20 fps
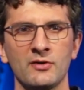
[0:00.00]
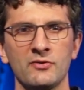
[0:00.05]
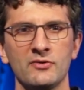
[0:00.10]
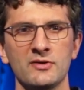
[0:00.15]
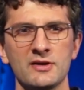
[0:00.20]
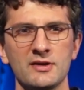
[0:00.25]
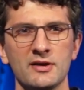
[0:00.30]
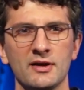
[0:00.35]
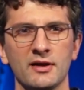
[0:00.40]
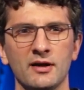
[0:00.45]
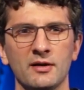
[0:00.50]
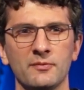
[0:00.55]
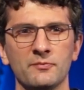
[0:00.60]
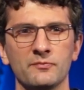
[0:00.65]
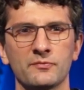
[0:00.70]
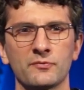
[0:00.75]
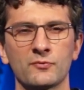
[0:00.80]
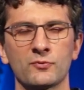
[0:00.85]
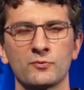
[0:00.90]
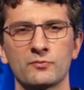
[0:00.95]

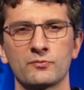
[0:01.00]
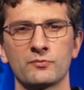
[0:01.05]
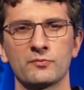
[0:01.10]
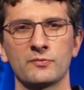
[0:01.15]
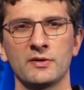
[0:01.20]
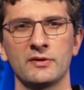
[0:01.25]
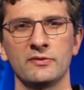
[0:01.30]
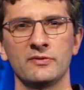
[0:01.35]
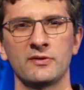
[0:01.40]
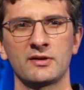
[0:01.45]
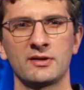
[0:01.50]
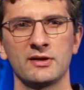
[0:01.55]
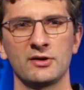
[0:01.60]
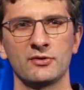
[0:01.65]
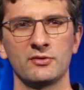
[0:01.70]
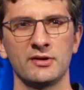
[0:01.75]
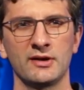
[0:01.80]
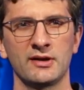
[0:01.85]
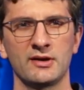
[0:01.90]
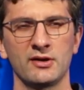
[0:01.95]
The
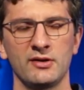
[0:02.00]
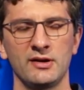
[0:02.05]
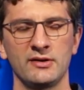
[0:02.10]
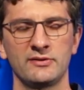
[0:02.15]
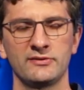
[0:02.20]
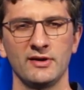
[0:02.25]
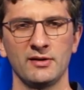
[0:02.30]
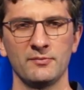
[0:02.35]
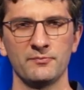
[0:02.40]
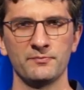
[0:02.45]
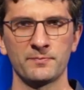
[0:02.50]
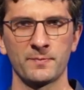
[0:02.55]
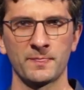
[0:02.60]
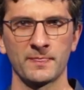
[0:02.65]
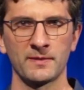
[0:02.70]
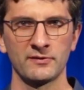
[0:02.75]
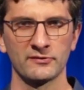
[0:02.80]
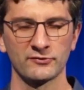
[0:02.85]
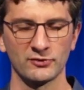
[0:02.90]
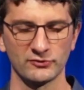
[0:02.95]
clarity, it
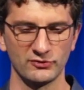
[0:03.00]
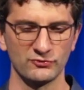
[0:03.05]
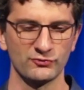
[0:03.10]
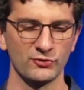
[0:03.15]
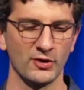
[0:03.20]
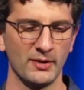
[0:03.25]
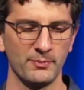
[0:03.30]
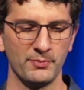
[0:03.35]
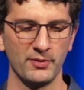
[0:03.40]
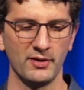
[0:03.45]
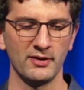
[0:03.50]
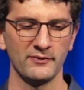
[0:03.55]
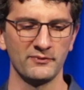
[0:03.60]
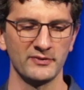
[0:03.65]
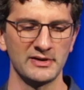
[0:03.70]
starts to drop off.